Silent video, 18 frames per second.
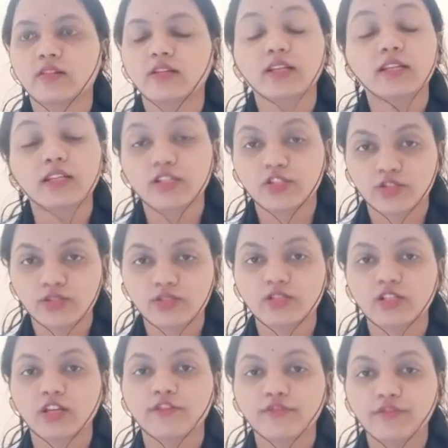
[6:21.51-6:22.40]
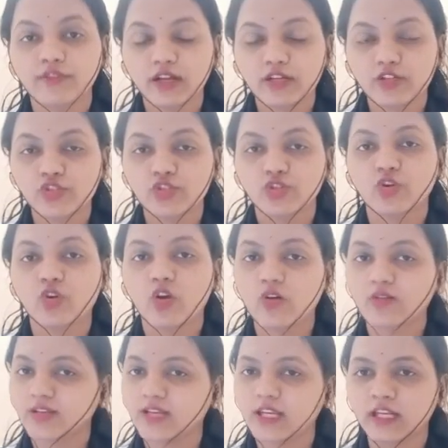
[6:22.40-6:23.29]
it is tough and
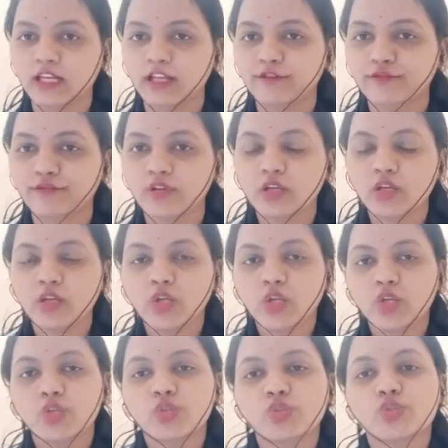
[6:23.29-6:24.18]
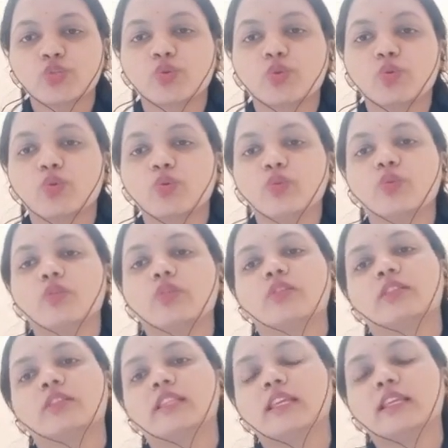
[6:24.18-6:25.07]
strong enough. So
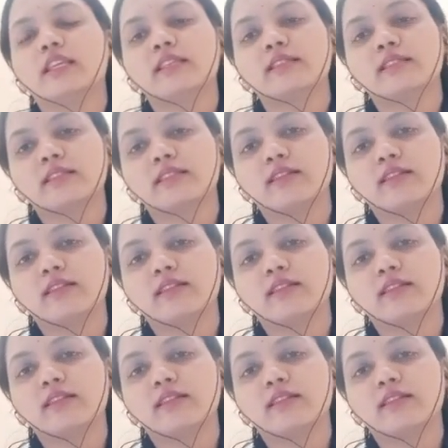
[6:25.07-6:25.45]
these